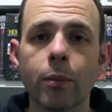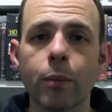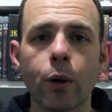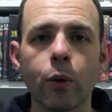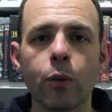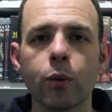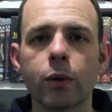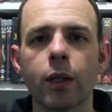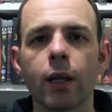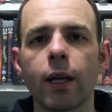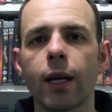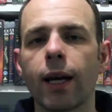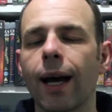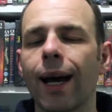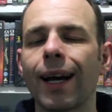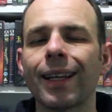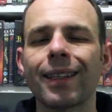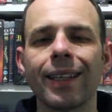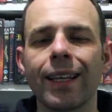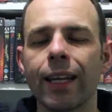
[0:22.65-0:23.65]
about,
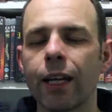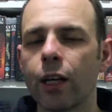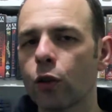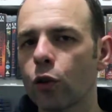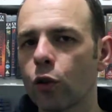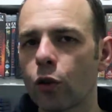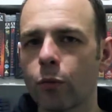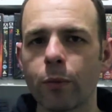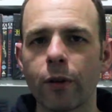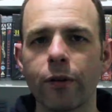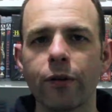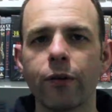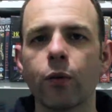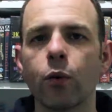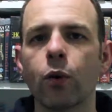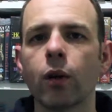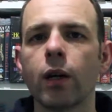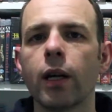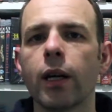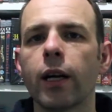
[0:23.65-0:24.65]
I hadn't heard of
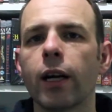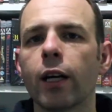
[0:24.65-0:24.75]
before,